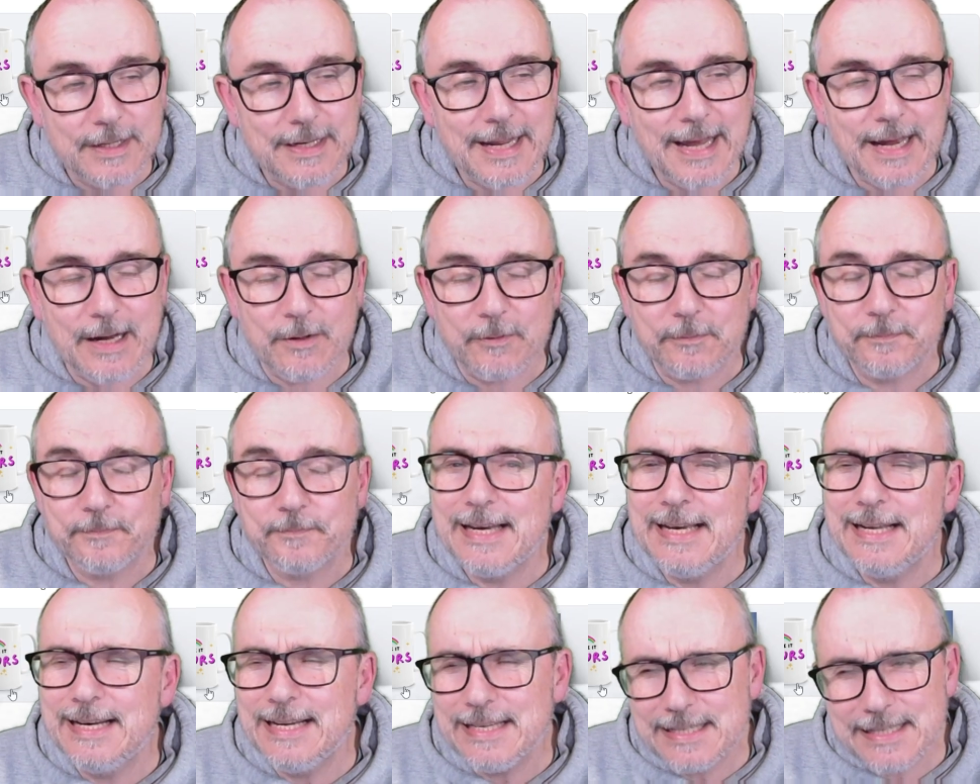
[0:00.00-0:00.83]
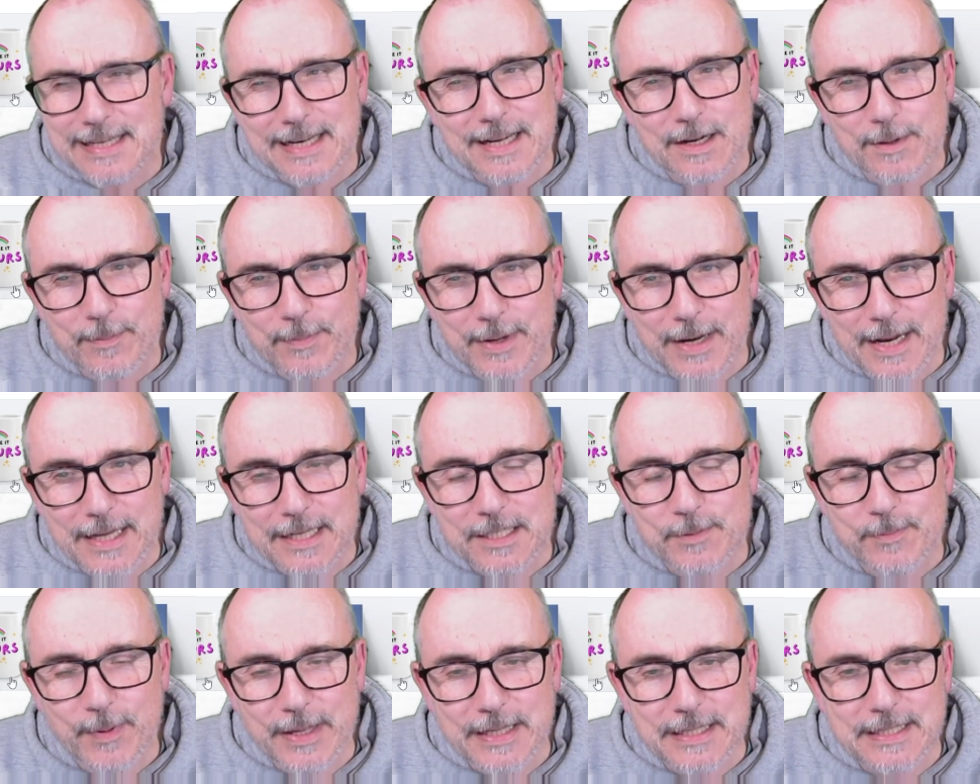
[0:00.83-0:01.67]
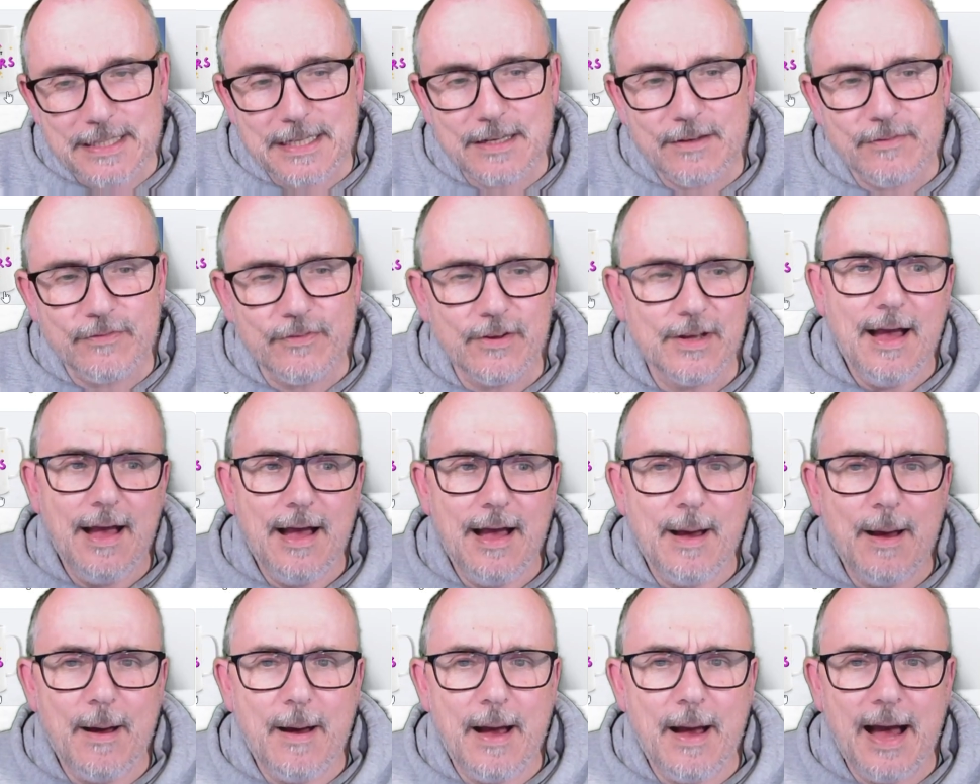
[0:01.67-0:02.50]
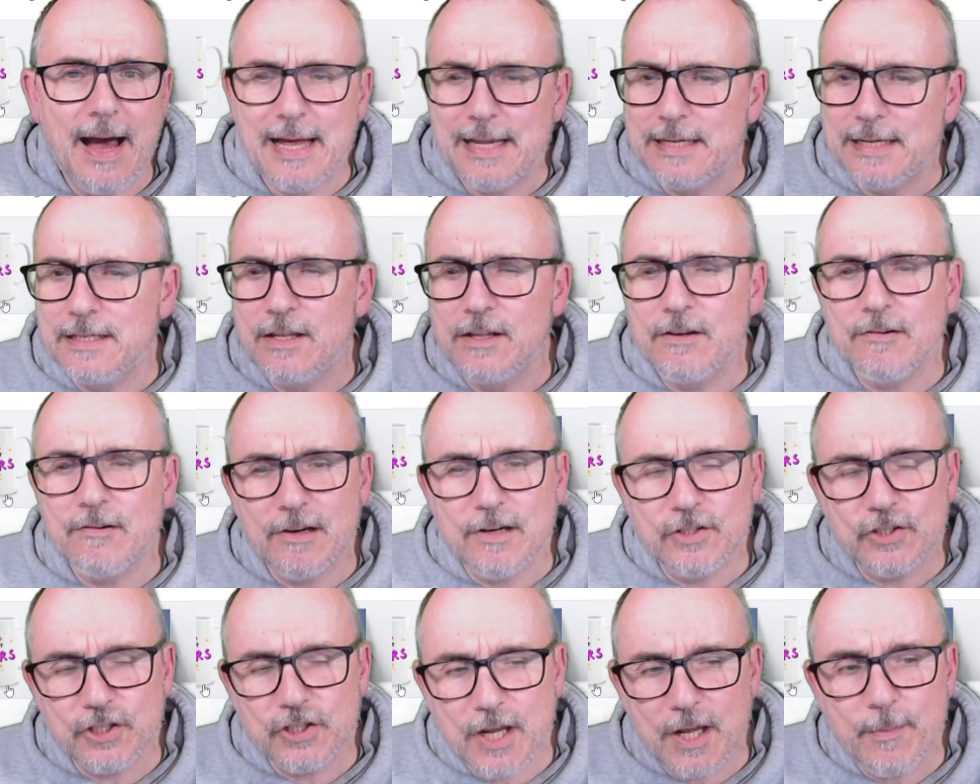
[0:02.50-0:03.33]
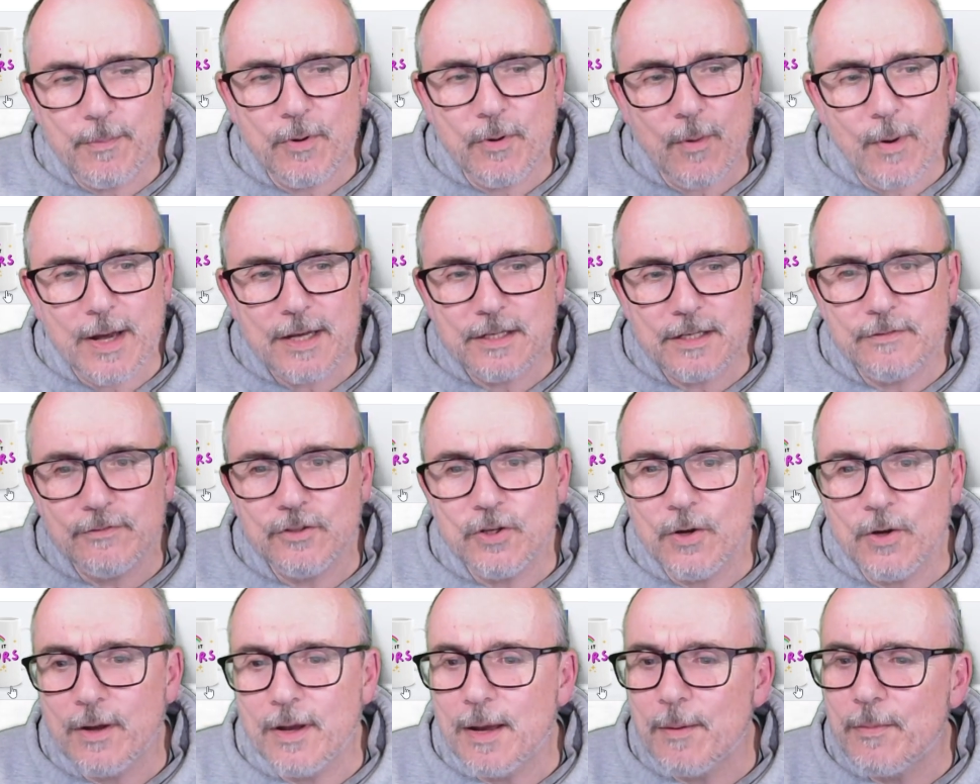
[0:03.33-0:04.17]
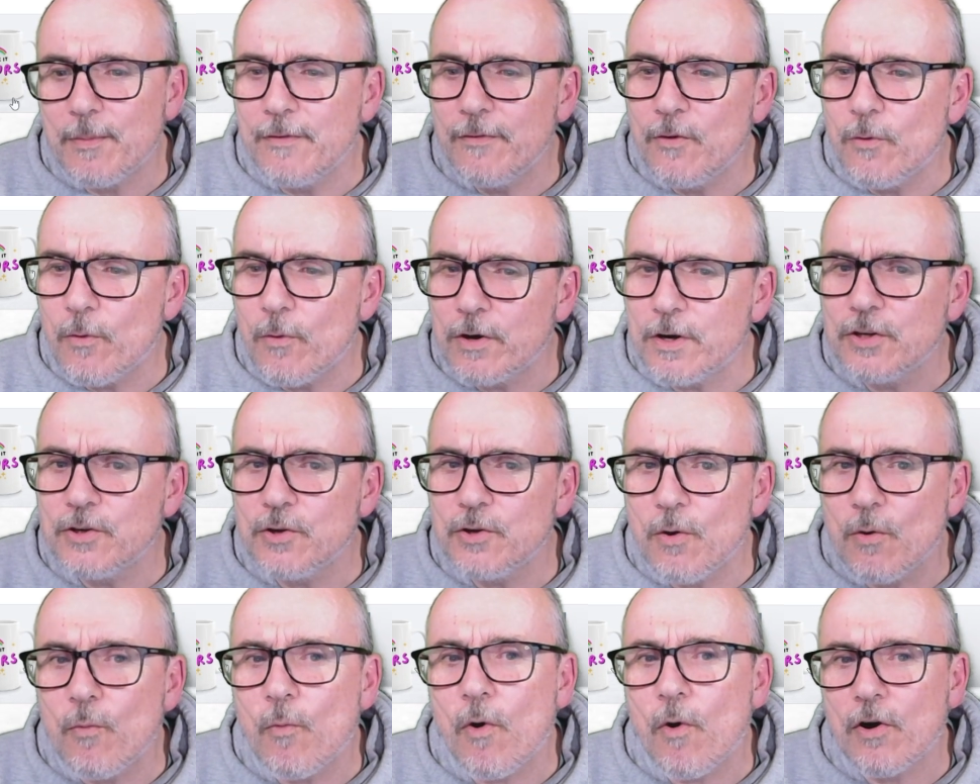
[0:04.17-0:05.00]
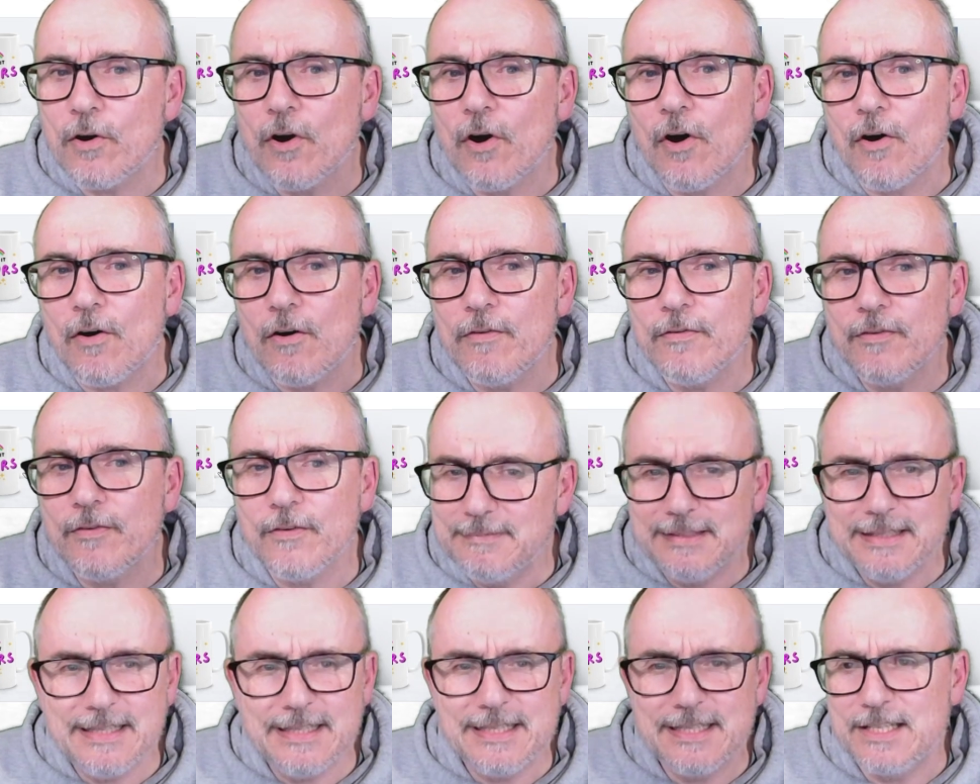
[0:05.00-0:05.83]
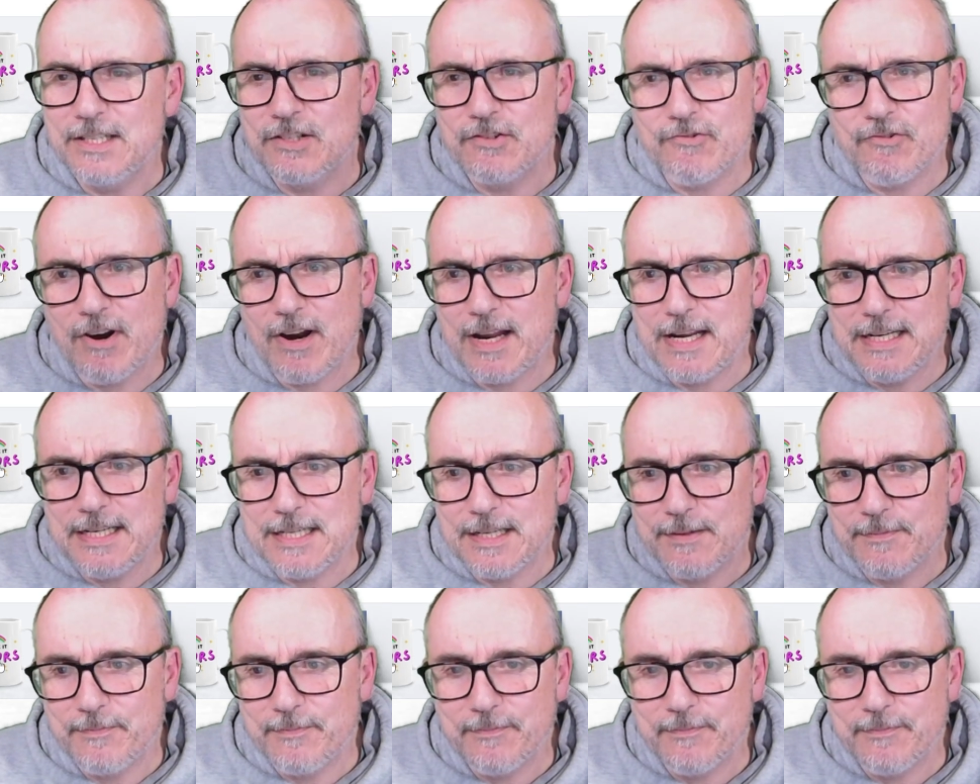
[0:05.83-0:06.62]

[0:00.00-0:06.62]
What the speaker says: Now, it is a little bit expensive and there are cheaper ways of doing it, but if you want to do a one-off, this is great.